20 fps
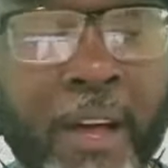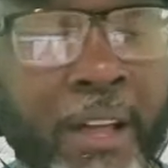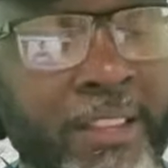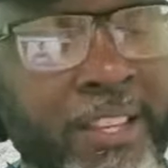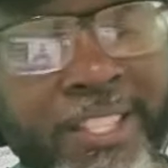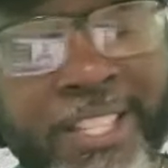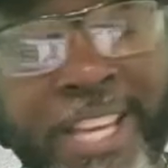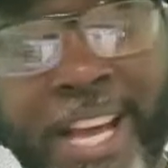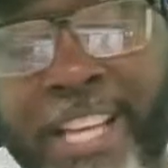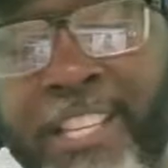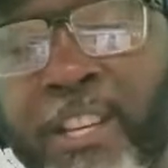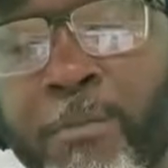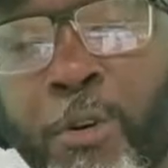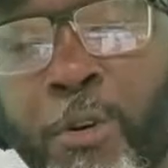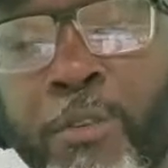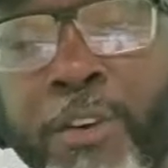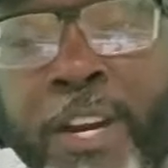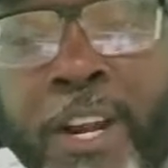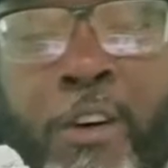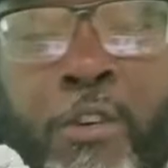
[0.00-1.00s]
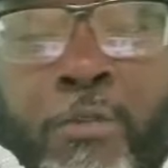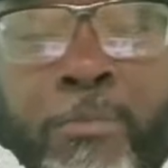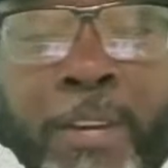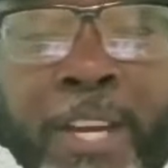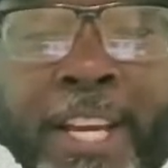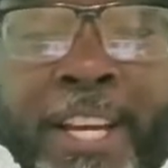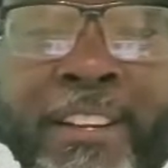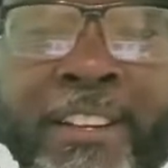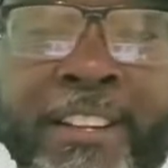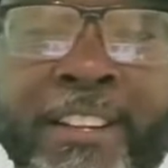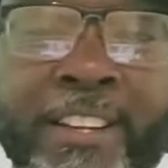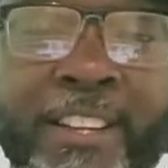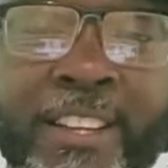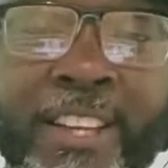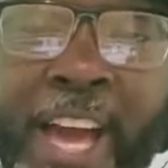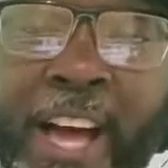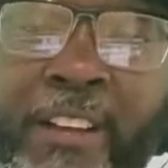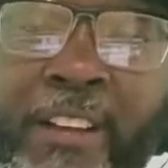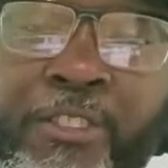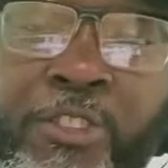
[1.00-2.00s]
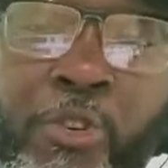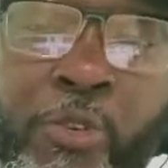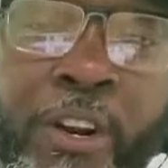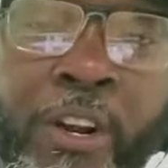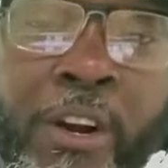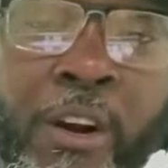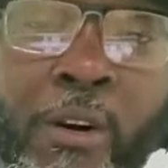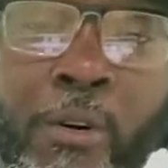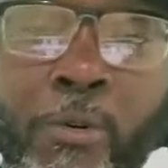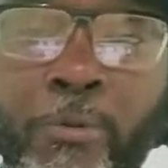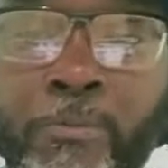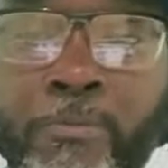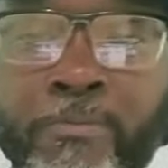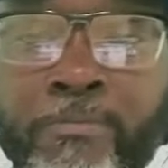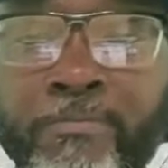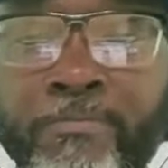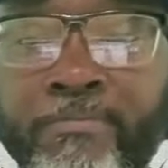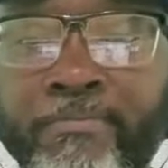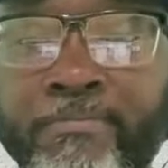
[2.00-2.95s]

These guys are moving on, man. Cal's going home.